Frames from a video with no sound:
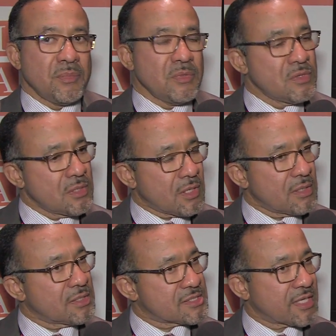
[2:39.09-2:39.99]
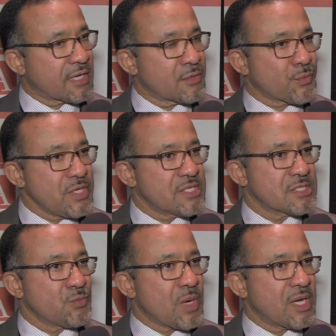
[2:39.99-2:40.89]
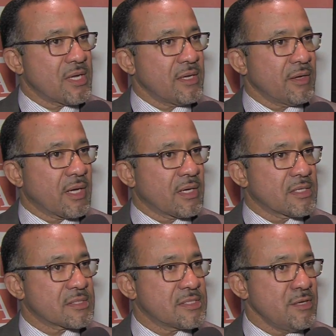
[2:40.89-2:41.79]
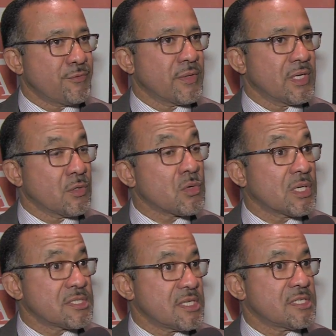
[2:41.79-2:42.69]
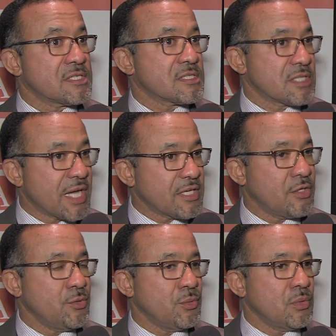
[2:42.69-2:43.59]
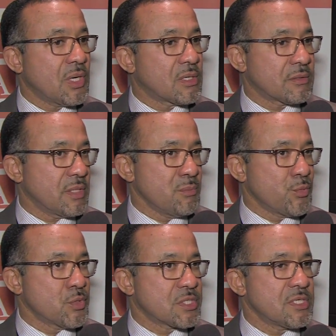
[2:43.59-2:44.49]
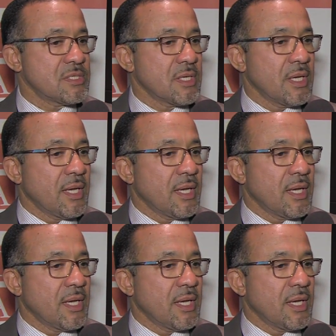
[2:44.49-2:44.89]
The second reason why CIFA and organizations like you are important,